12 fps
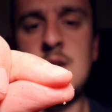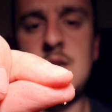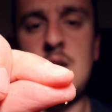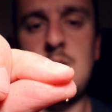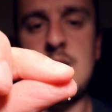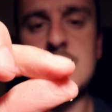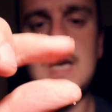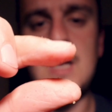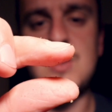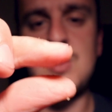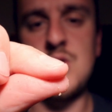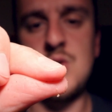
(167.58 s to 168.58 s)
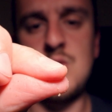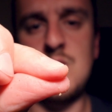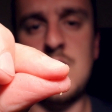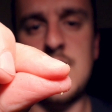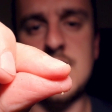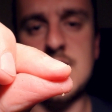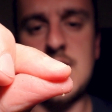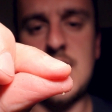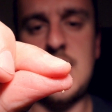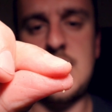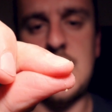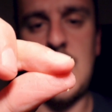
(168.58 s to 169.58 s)
Now let's get to the
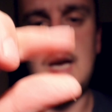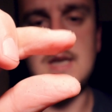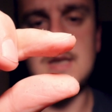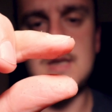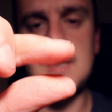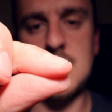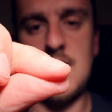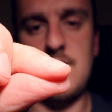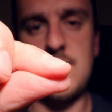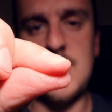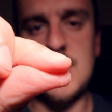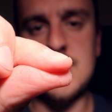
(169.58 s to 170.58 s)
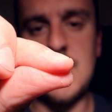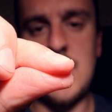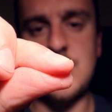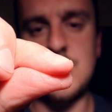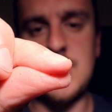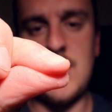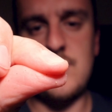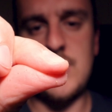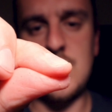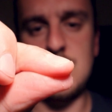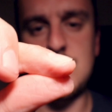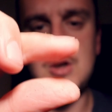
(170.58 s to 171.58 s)
sticky test of this
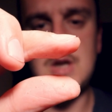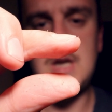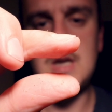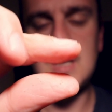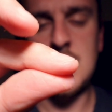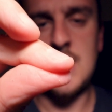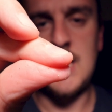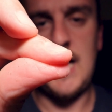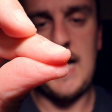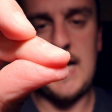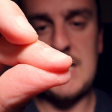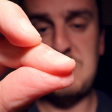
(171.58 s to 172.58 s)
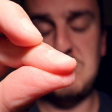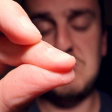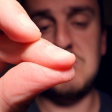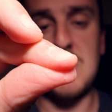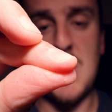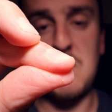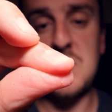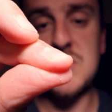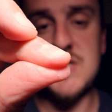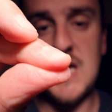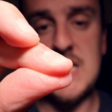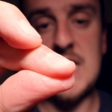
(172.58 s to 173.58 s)
legendary OG, and I will
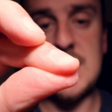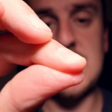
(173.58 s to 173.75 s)
say that